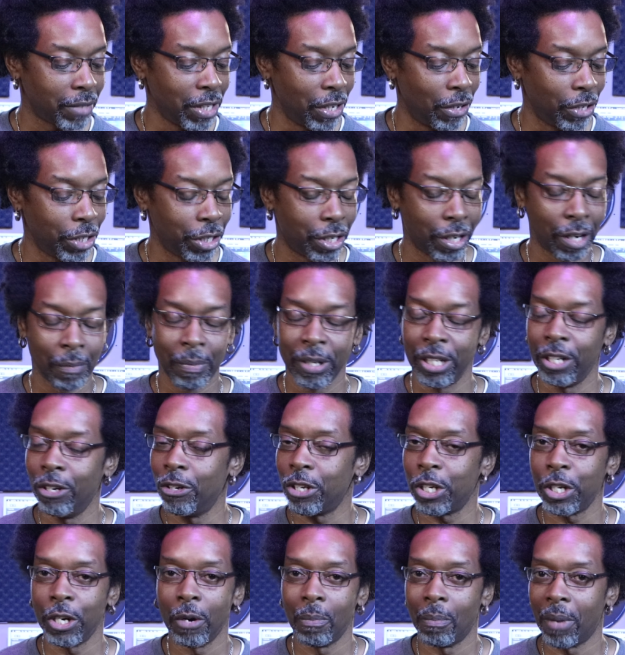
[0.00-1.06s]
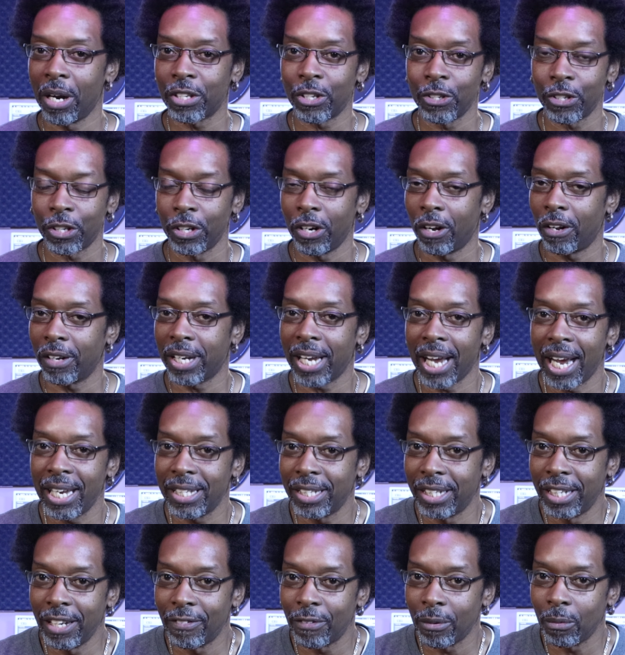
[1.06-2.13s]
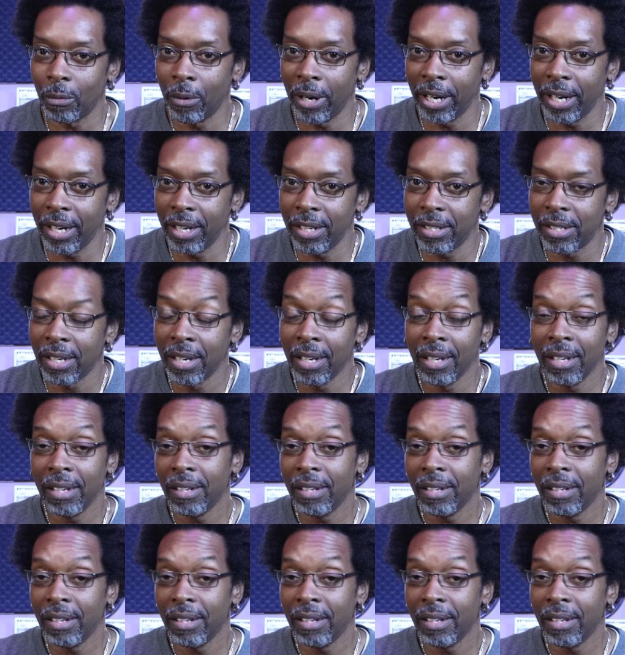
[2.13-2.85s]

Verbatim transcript: know, you're going to be using your muscles in all kinds of different ways.